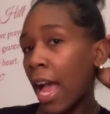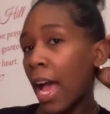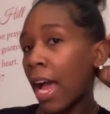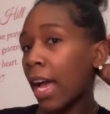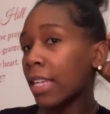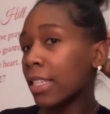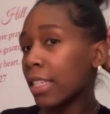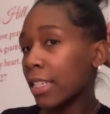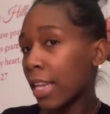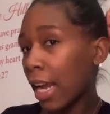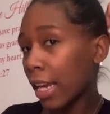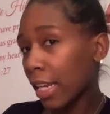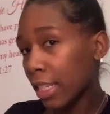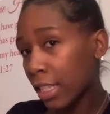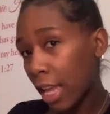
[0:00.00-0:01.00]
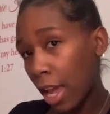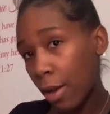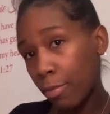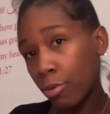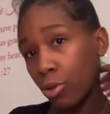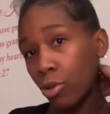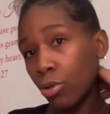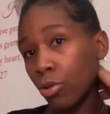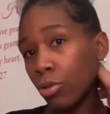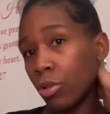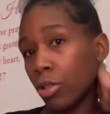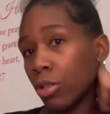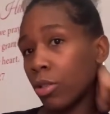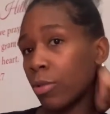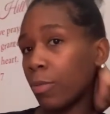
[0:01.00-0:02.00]
I did not get the
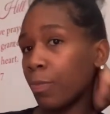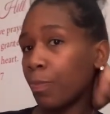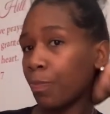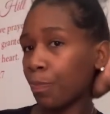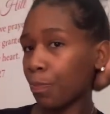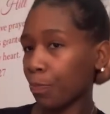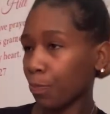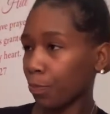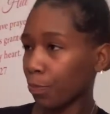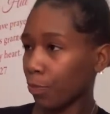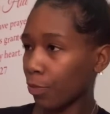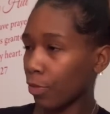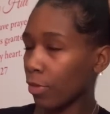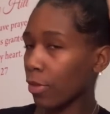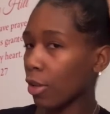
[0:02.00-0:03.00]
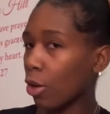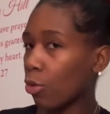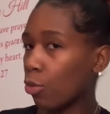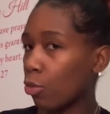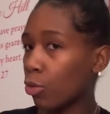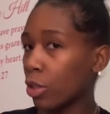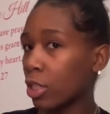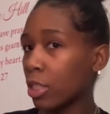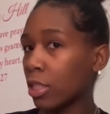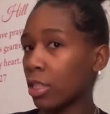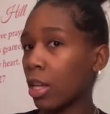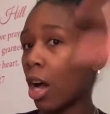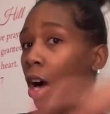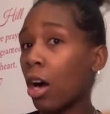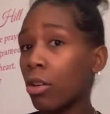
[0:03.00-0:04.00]
epidural, which is
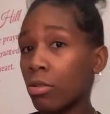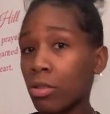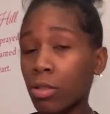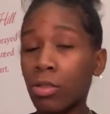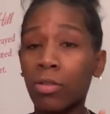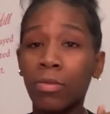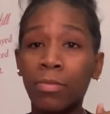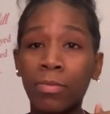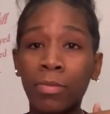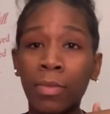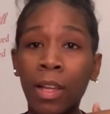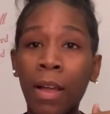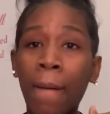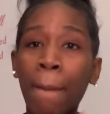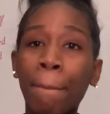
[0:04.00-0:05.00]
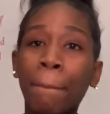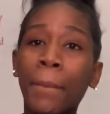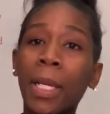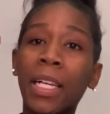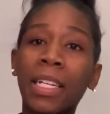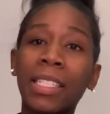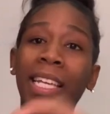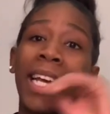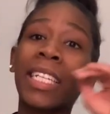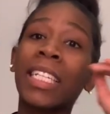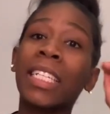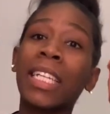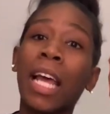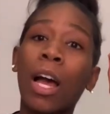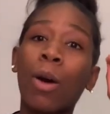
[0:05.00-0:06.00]
awesome, because I did
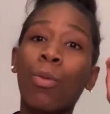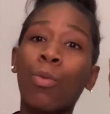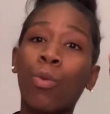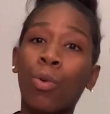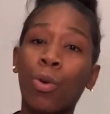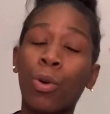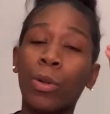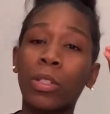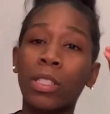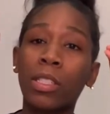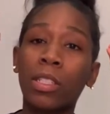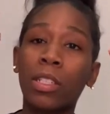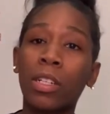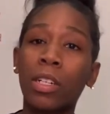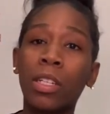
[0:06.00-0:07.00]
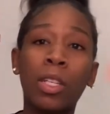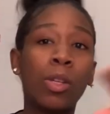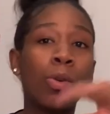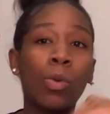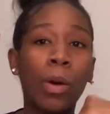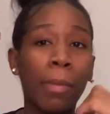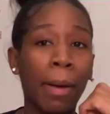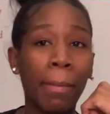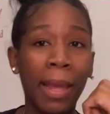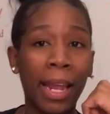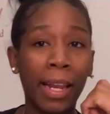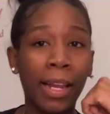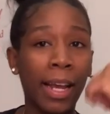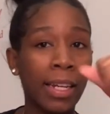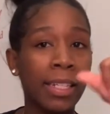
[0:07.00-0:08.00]
not want a needle in my back.
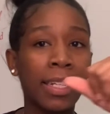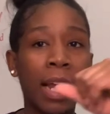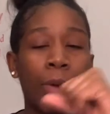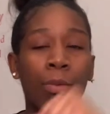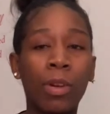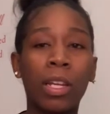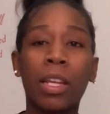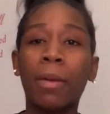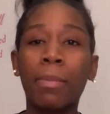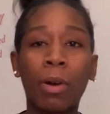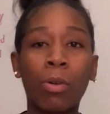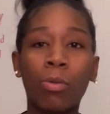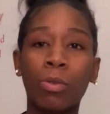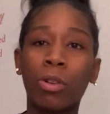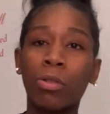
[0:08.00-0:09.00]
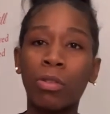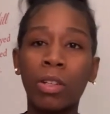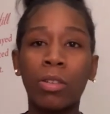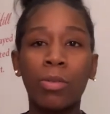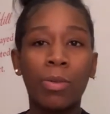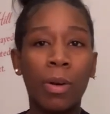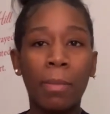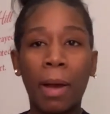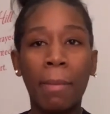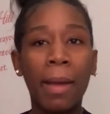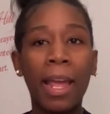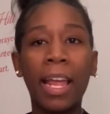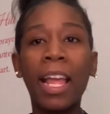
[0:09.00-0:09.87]
I did not want to get poked with no needle in my back.